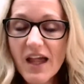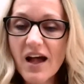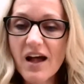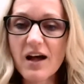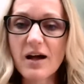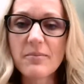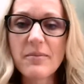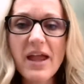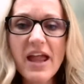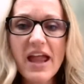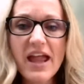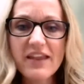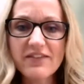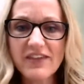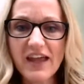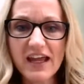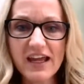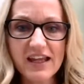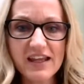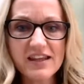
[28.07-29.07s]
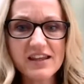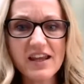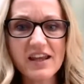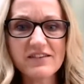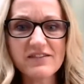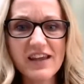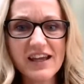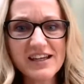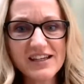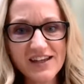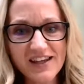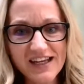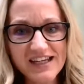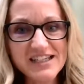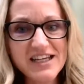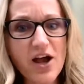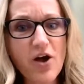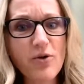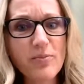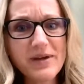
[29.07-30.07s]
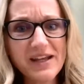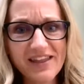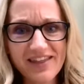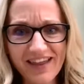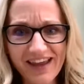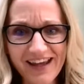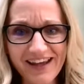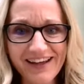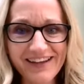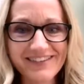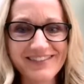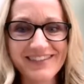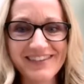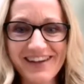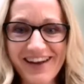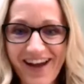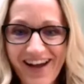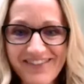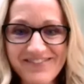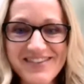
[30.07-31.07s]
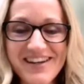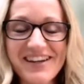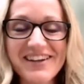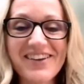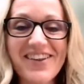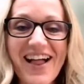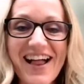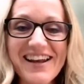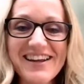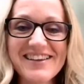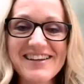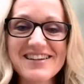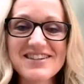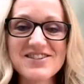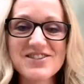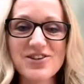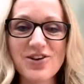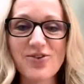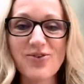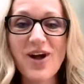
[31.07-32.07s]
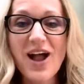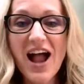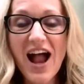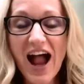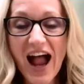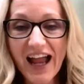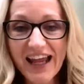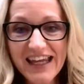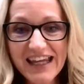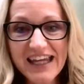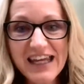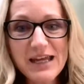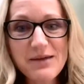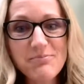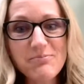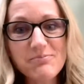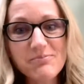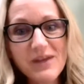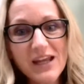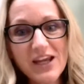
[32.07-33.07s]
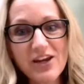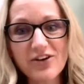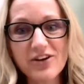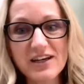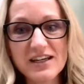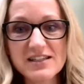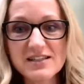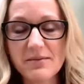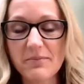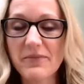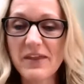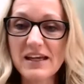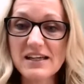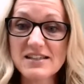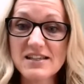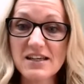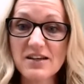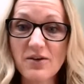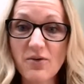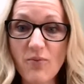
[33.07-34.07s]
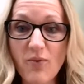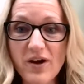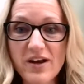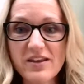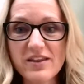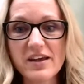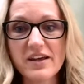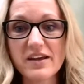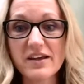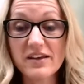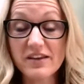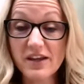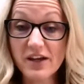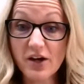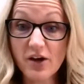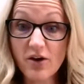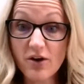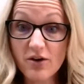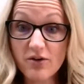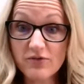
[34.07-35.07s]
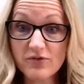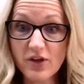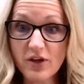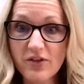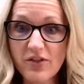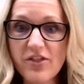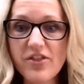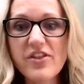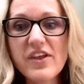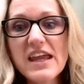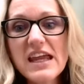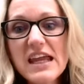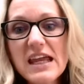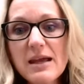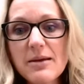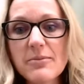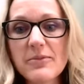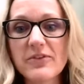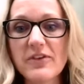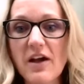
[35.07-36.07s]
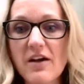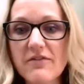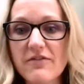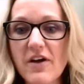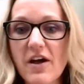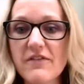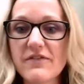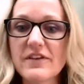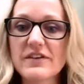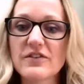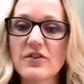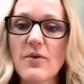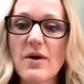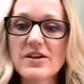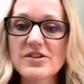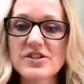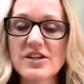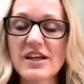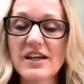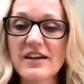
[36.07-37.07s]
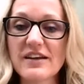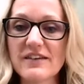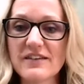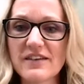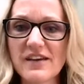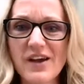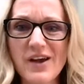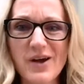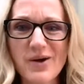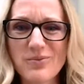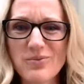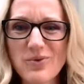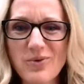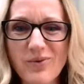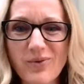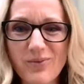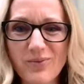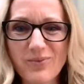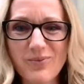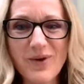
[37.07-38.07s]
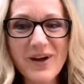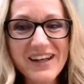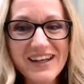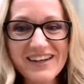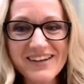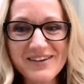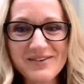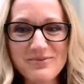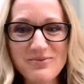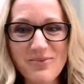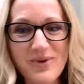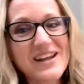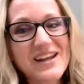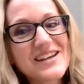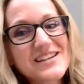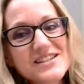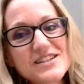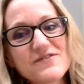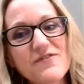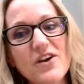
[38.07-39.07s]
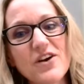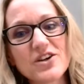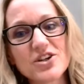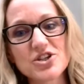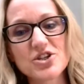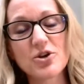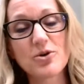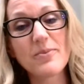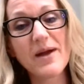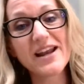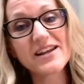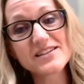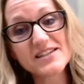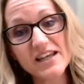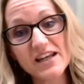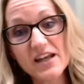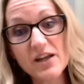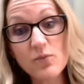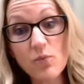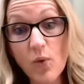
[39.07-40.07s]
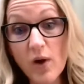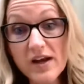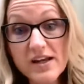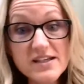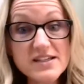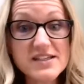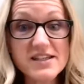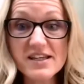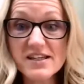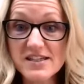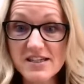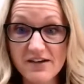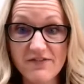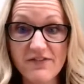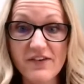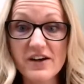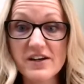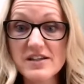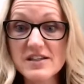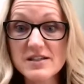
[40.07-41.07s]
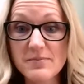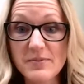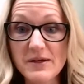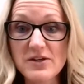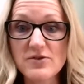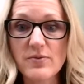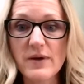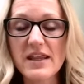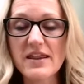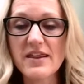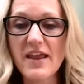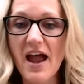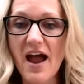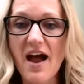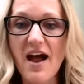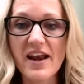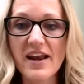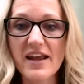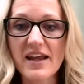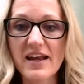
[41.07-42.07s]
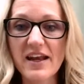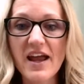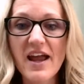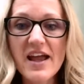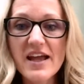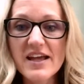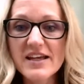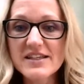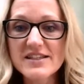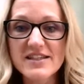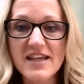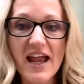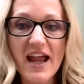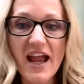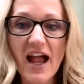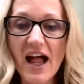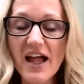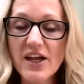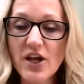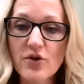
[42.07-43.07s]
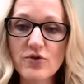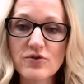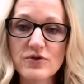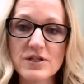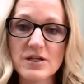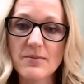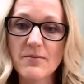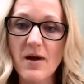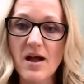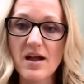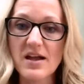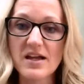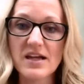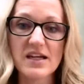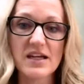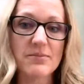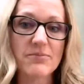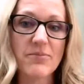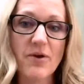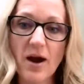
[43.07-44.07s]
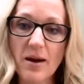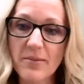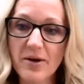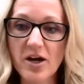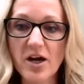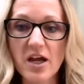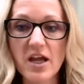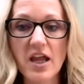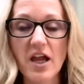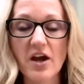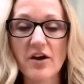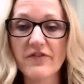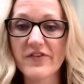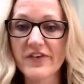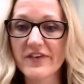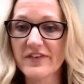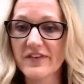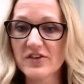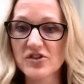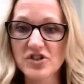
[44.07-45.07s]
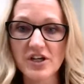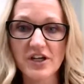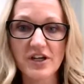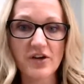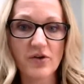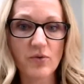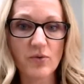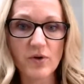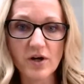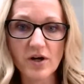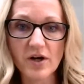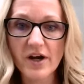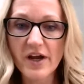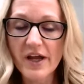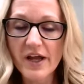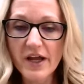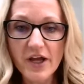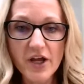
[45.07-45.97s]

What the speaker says: Uh, they they tell me things, and I've done a lot of these, so I keep hearing some things. And one of the themes of this question is, well, what is functional medicine, and what is the difference between that and, say, I go to my primary care physician or